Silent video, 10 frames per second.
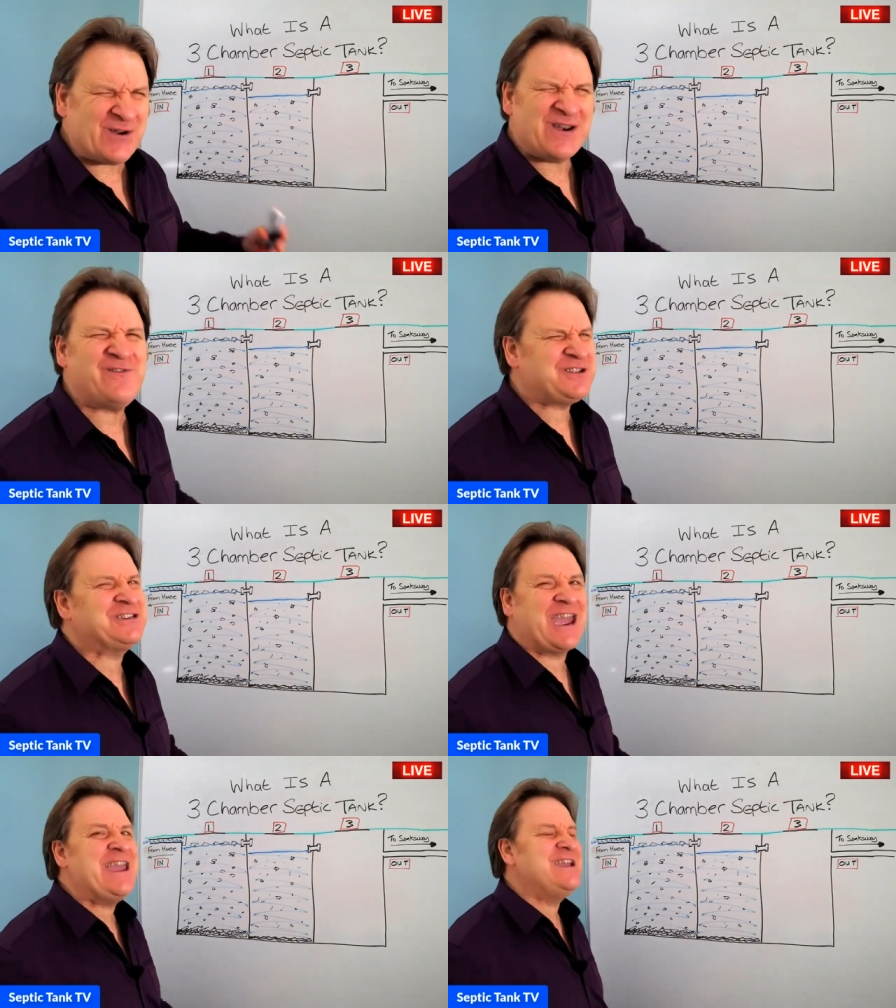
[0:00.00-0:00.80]
Don't ever
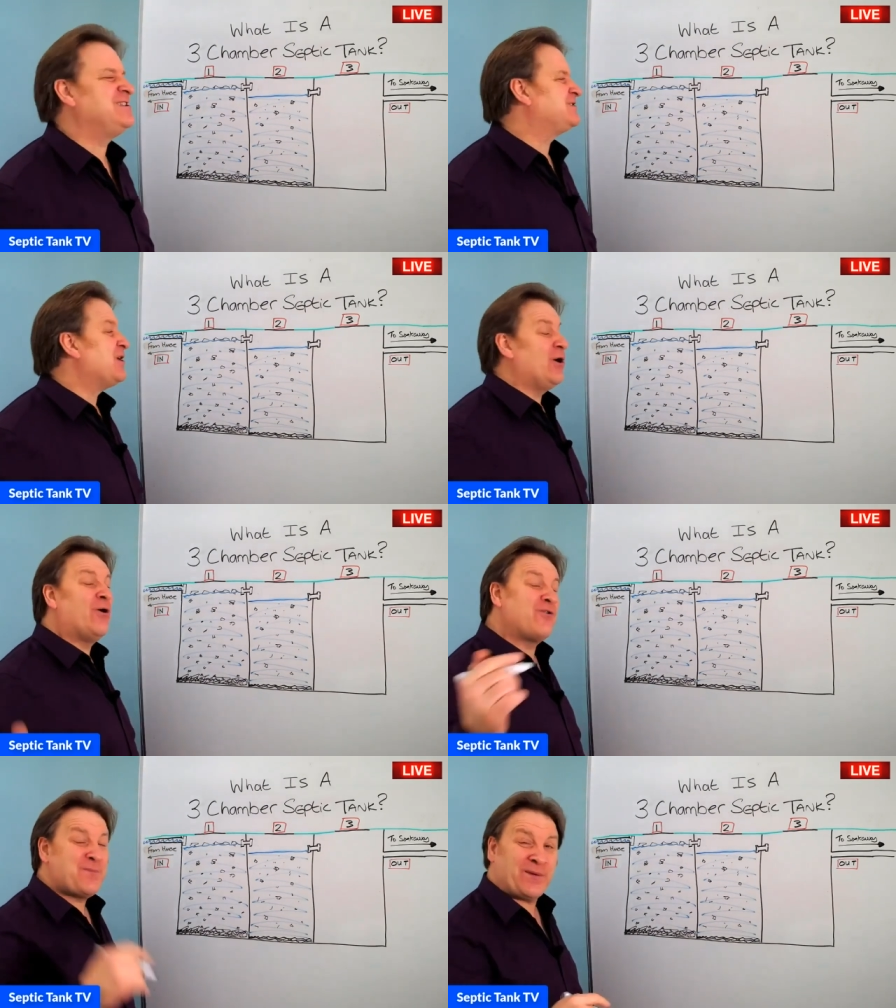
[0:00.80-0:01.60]
change
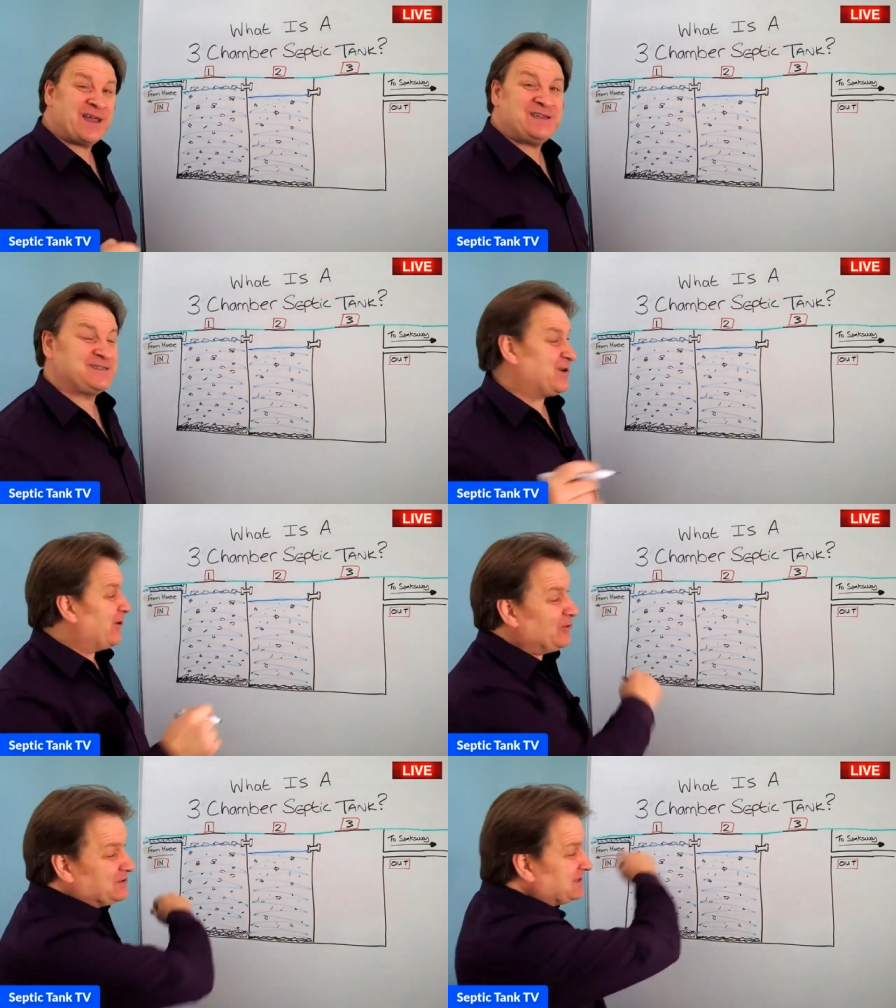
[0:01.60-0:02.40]
or replace
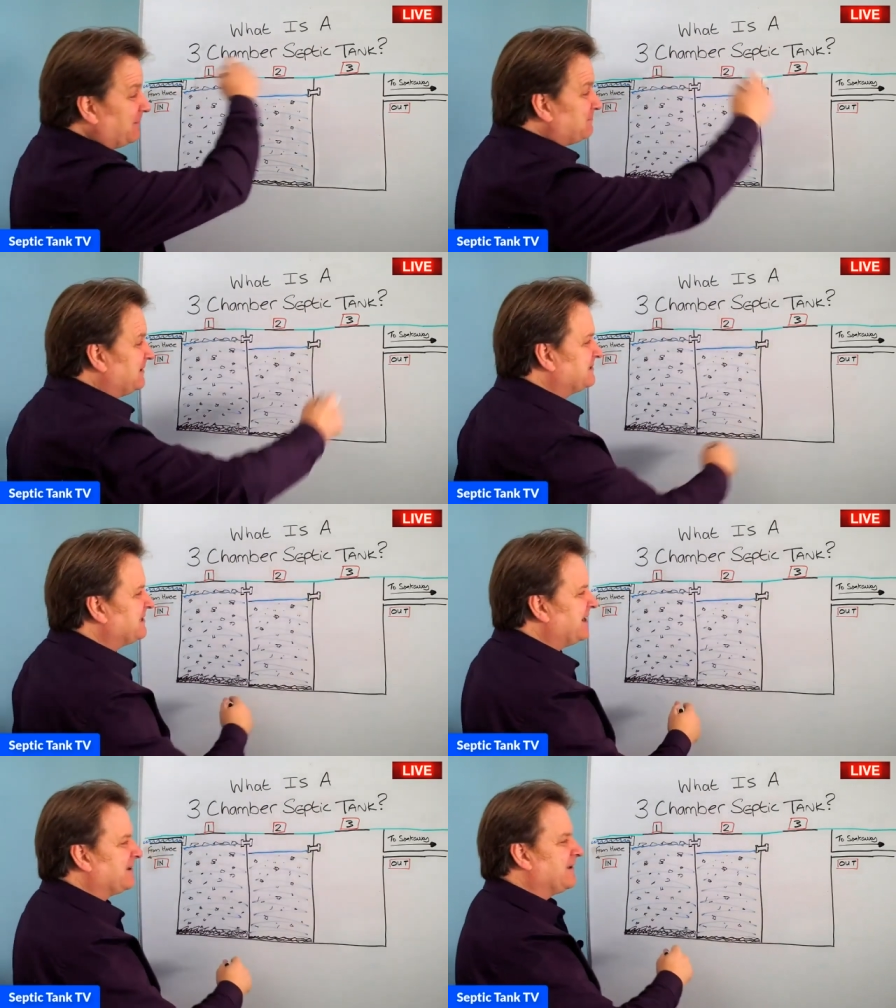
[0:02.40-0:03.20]
your old septic
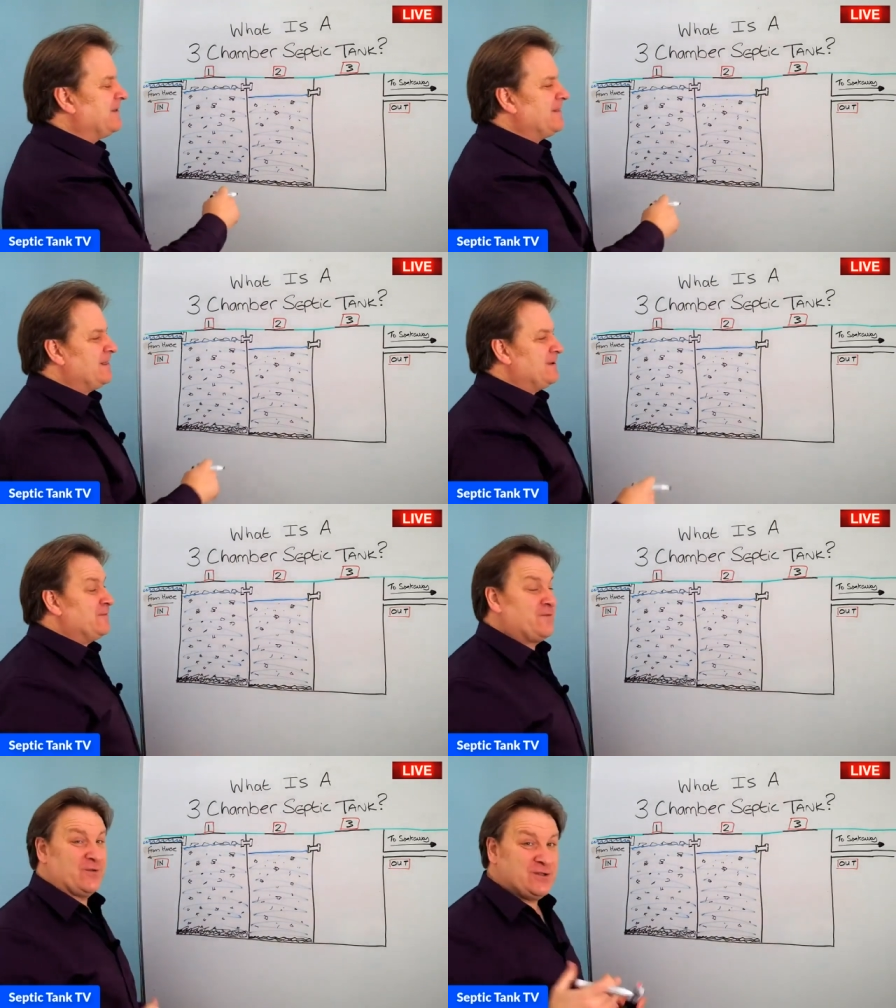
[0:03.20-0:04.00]
tank
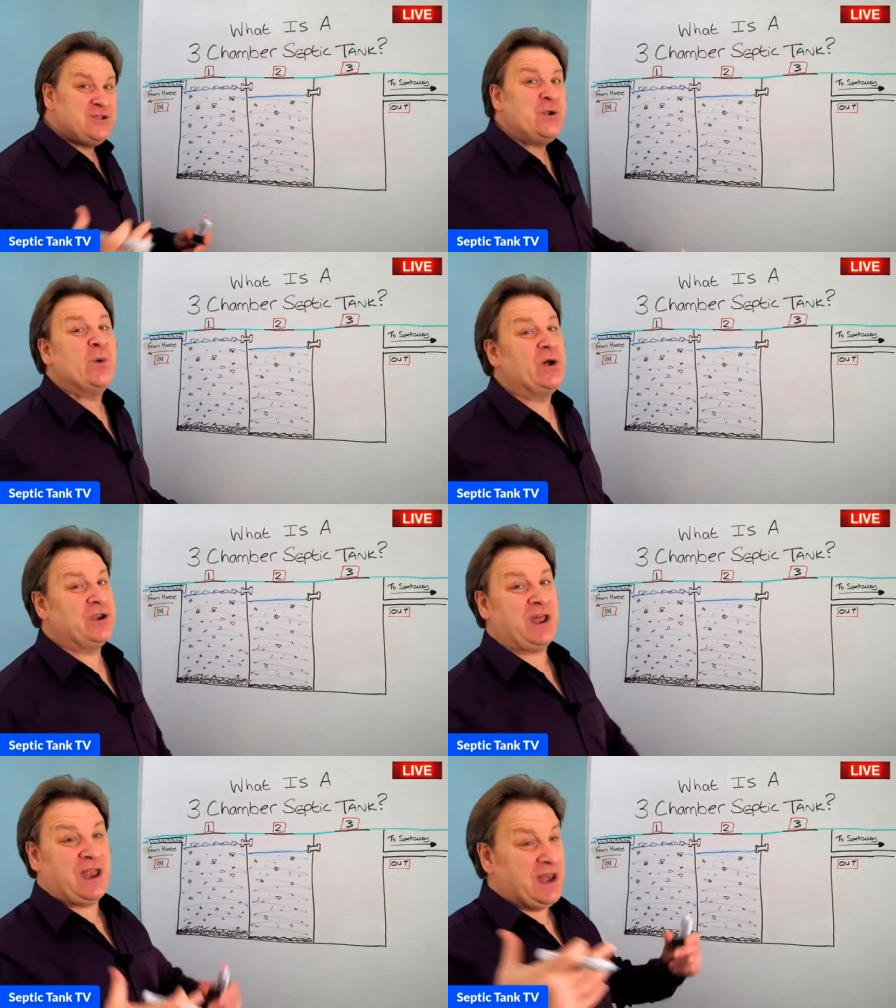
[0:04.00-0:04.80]
for a new
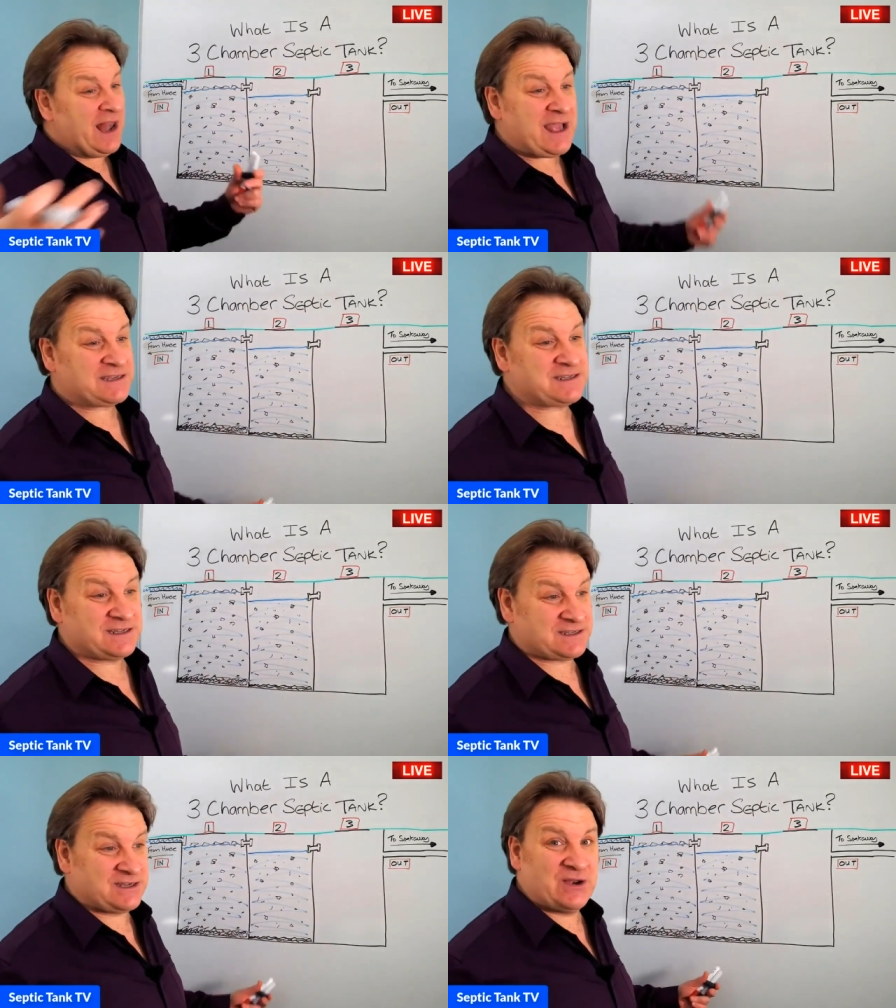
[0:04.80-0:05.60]
one unless
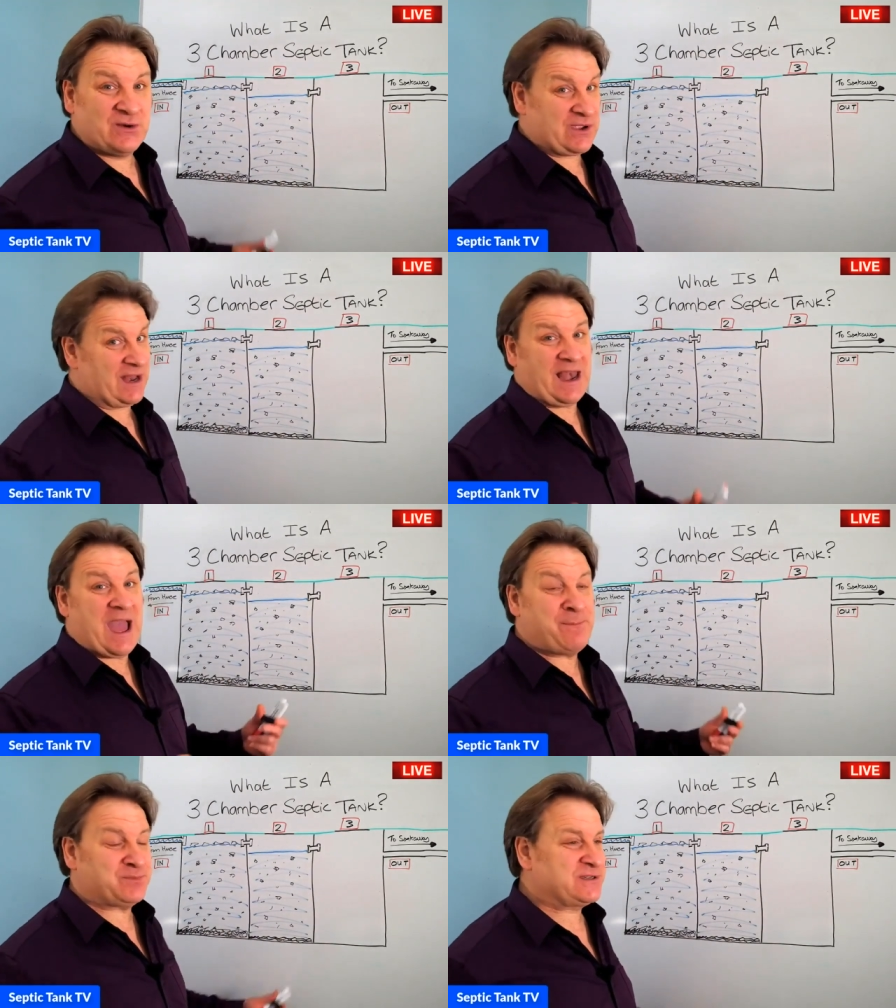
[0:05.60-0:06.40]
it's, you know,
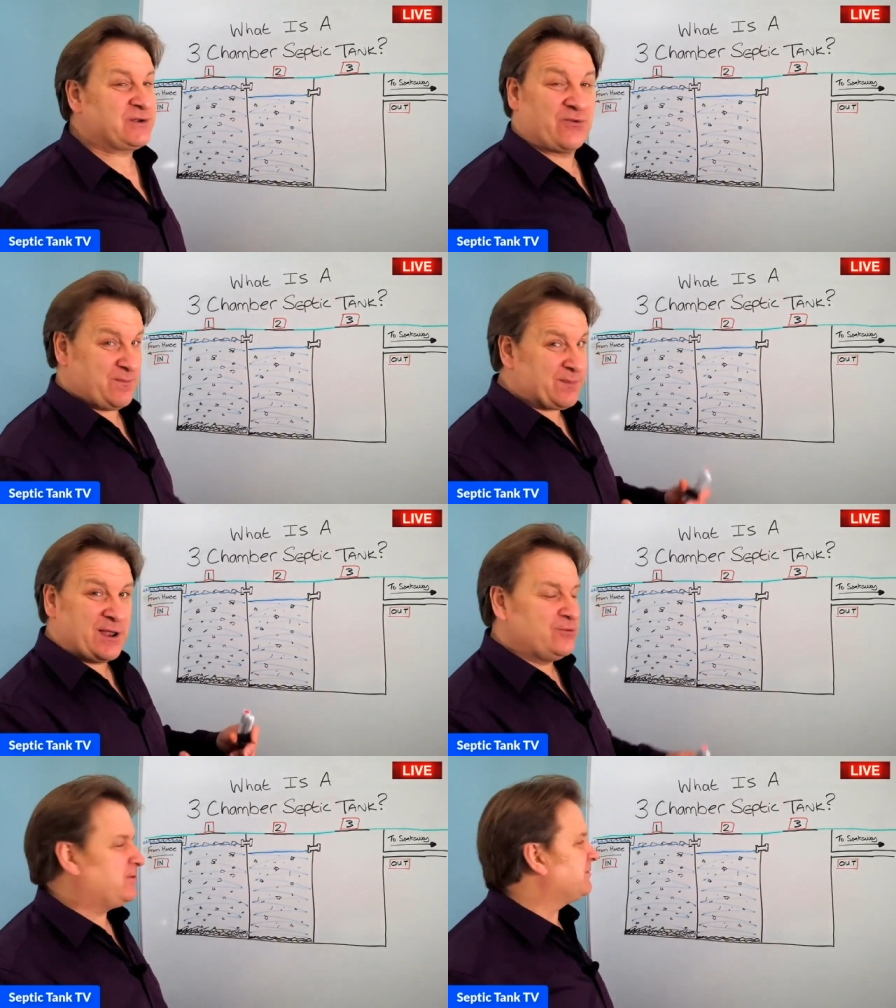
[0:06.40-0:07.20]
collapsed or
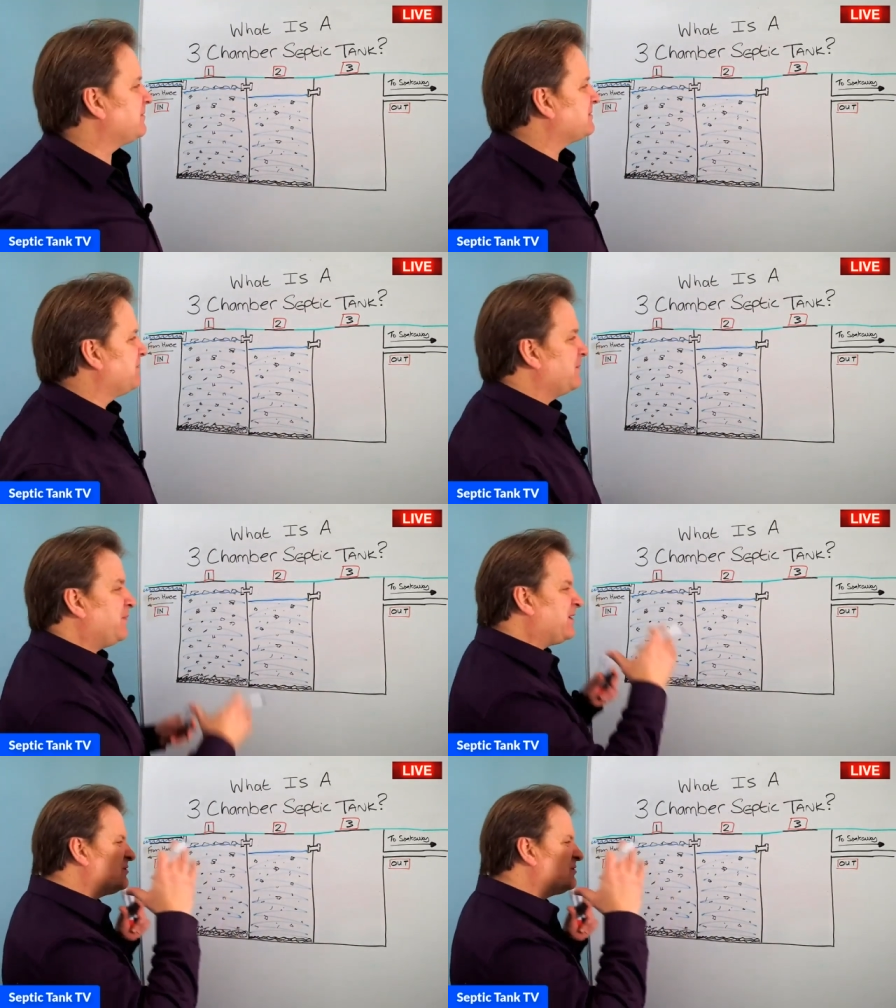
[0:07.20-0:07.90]
imploded or something